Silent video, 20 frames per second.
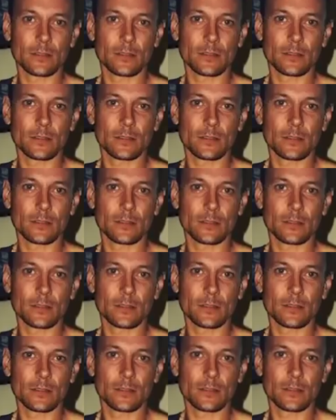
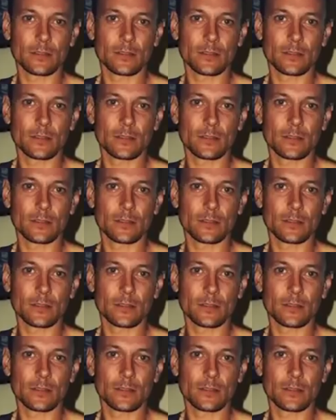
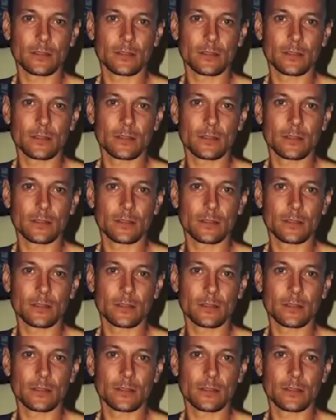
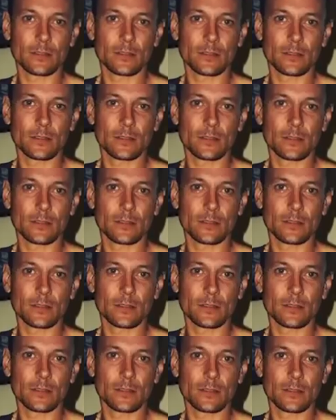
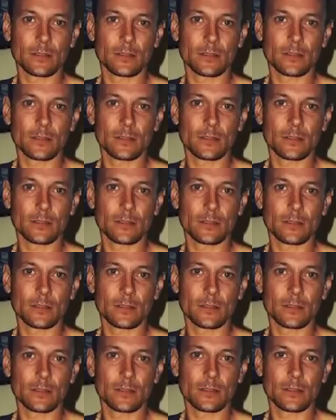
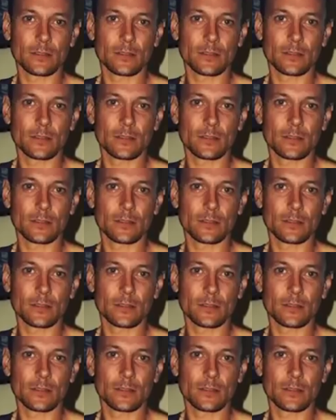
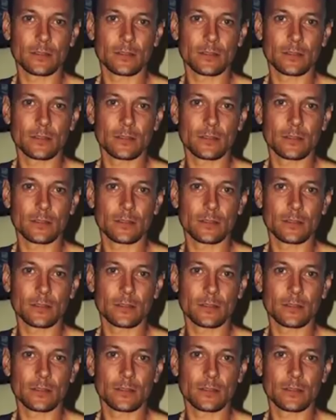The person shown says nothing.